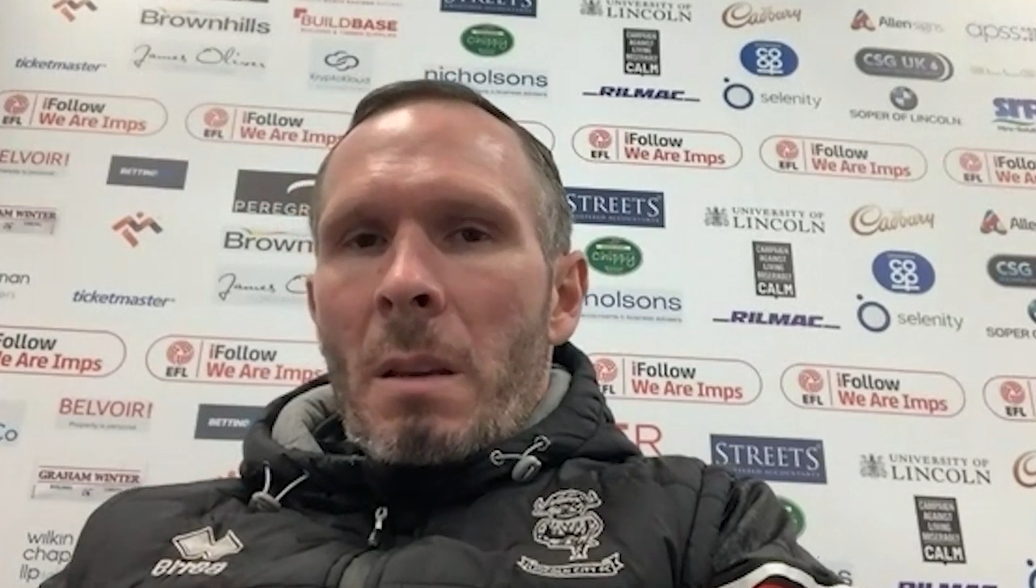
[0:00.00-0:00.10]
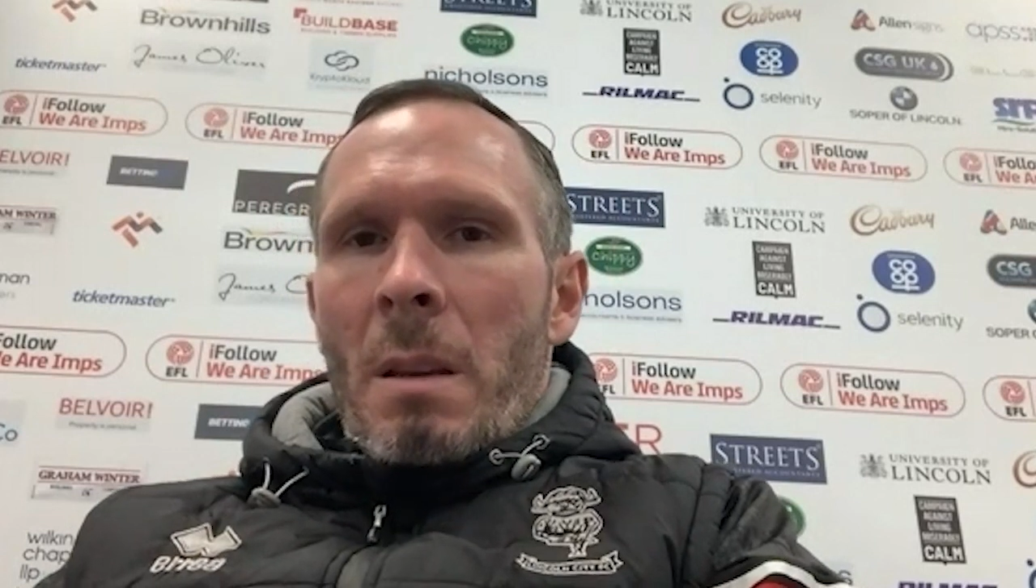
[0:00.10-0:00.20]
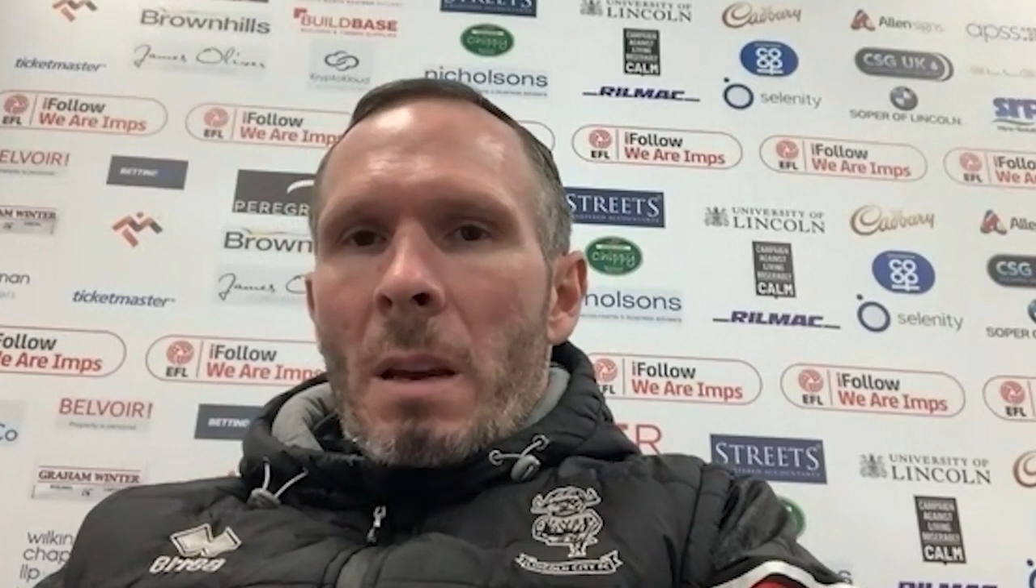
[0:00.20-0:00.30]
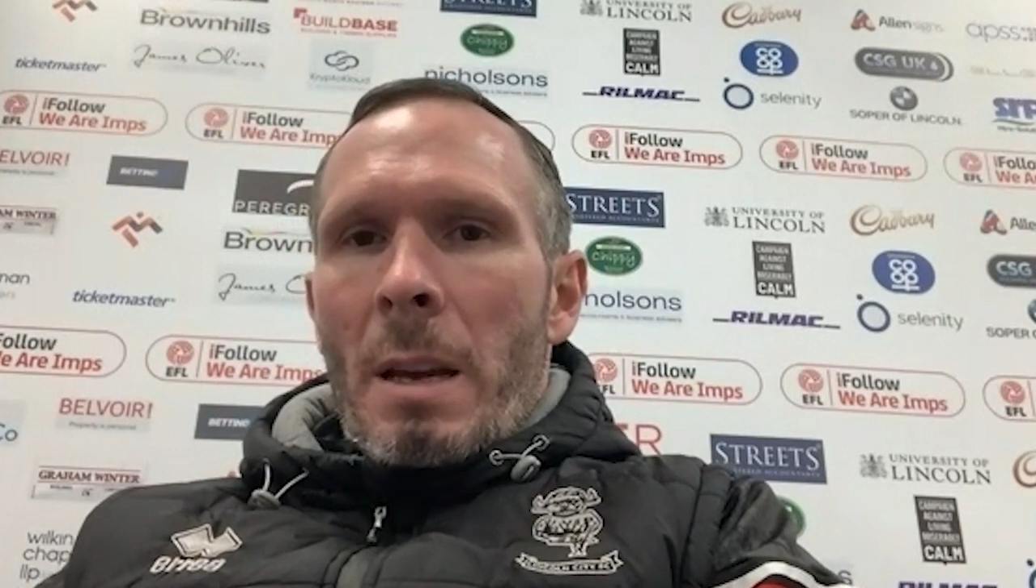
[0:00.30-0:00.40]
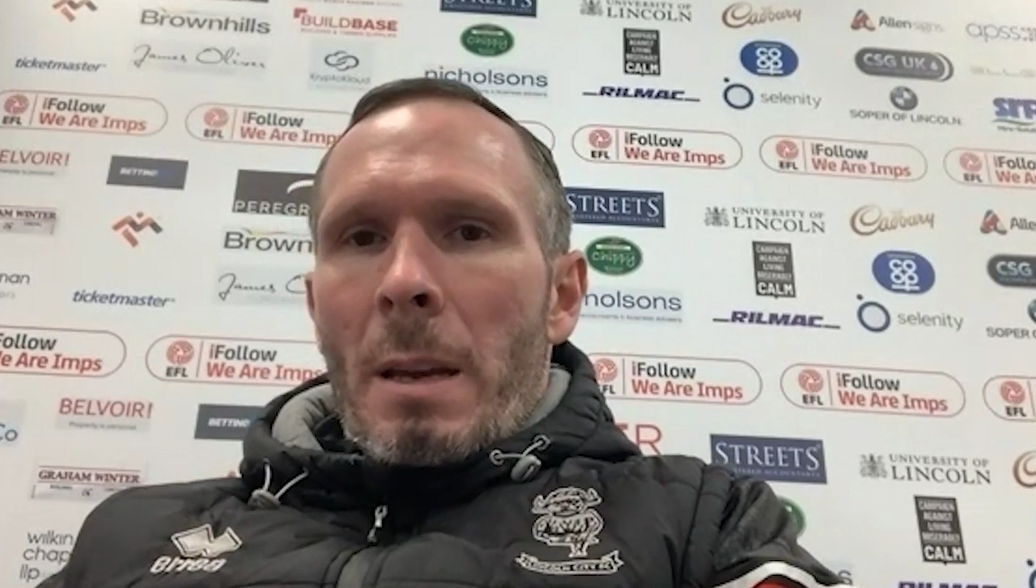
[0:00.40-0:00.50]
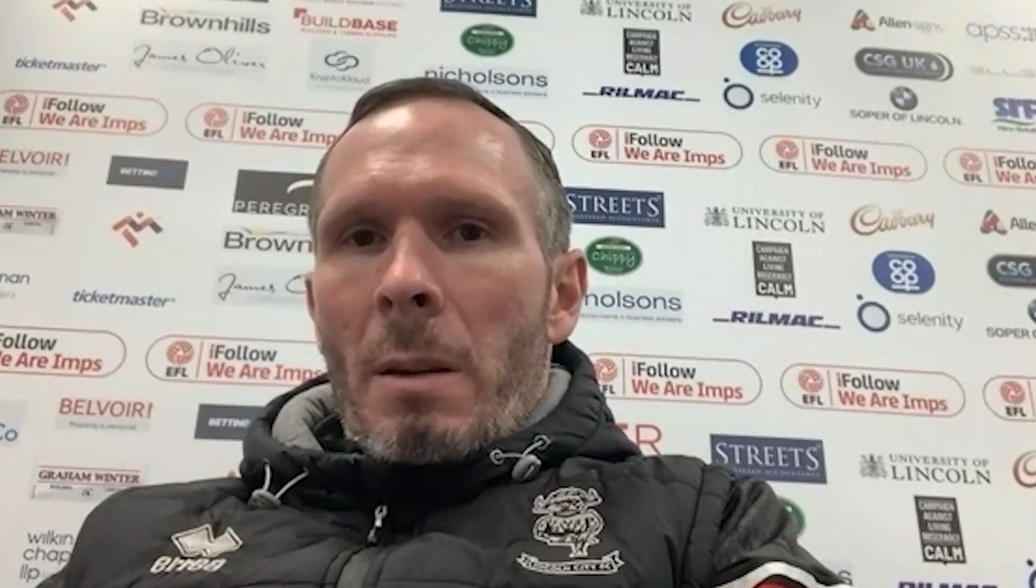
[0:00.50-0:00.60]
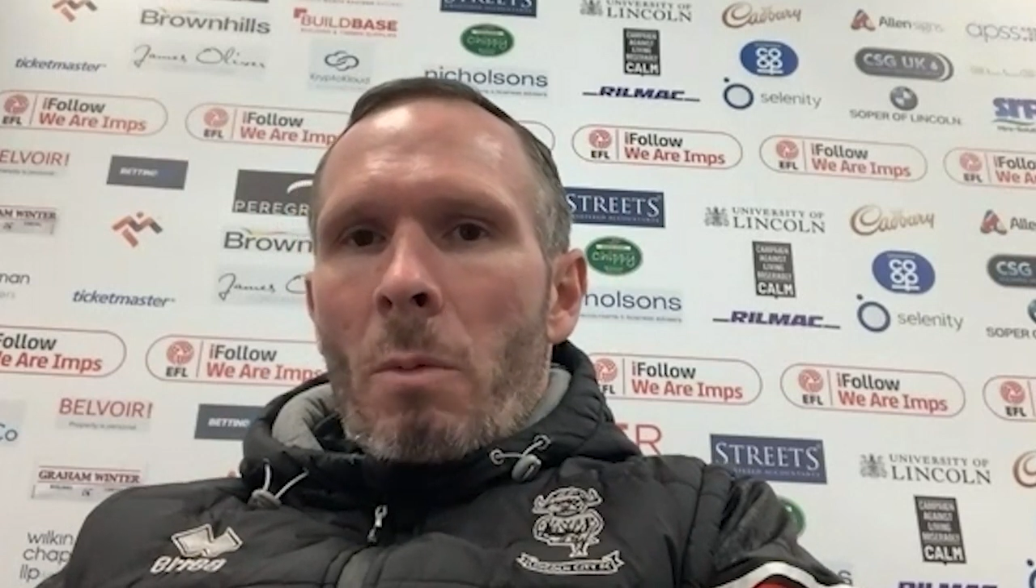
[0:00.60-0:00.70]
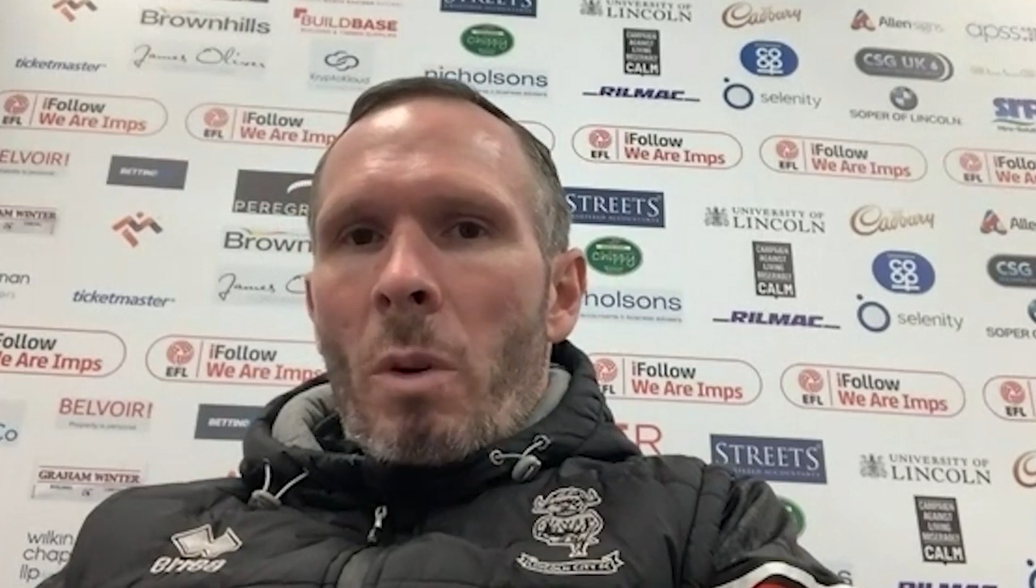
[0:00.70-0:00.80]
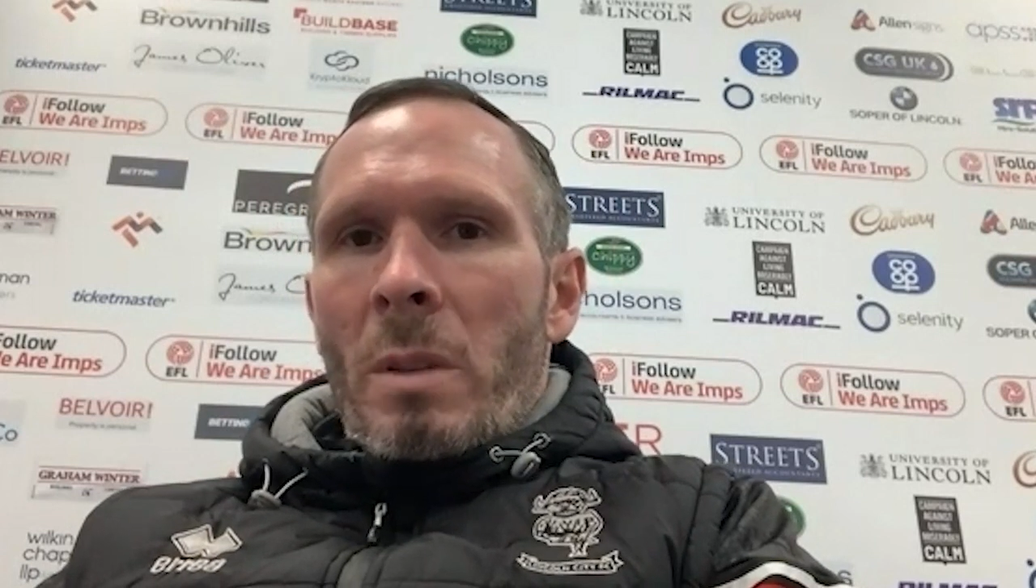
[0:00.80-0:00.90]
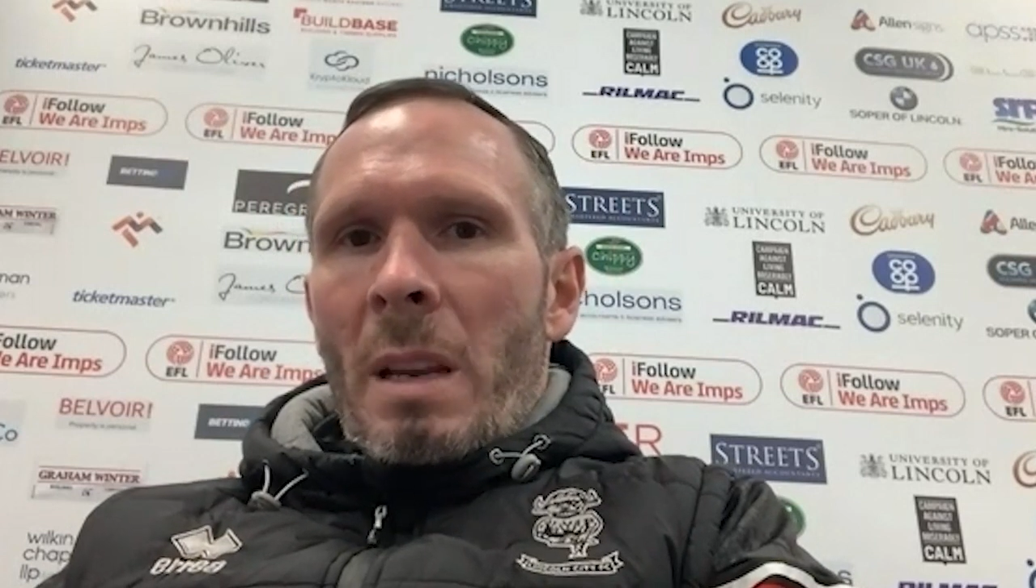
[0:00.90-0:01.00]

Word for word: uh, what's